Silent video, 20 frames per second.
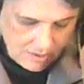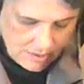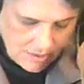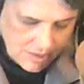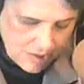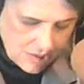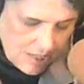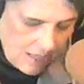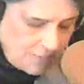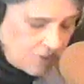
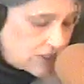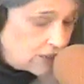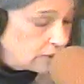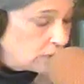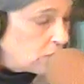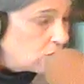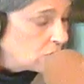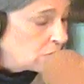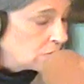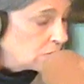Some of the
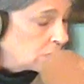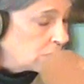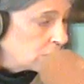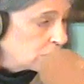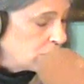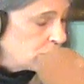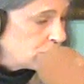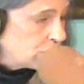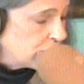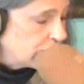local
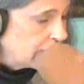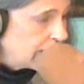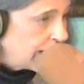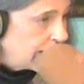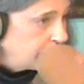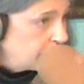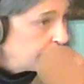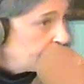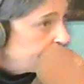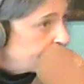clergy,
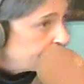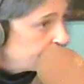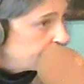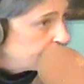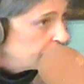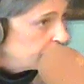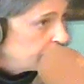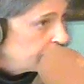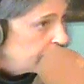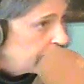God bless
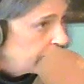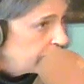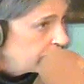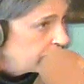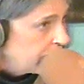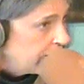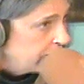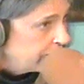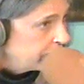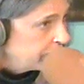them, are
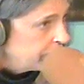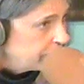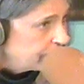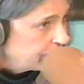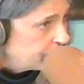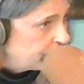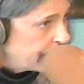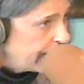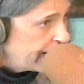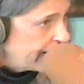trying to
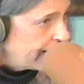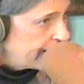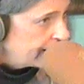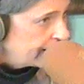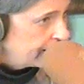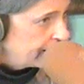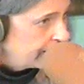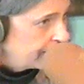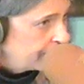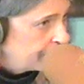push
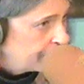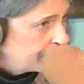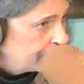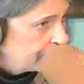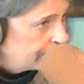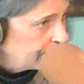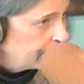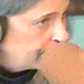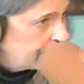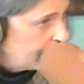back,
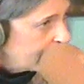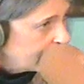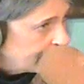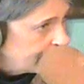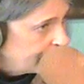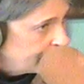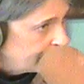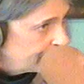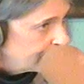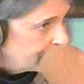but they're not
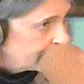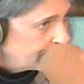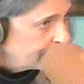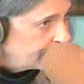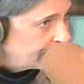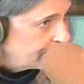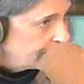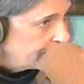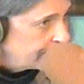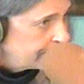getting very
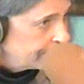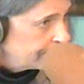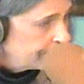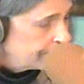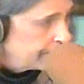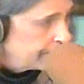far.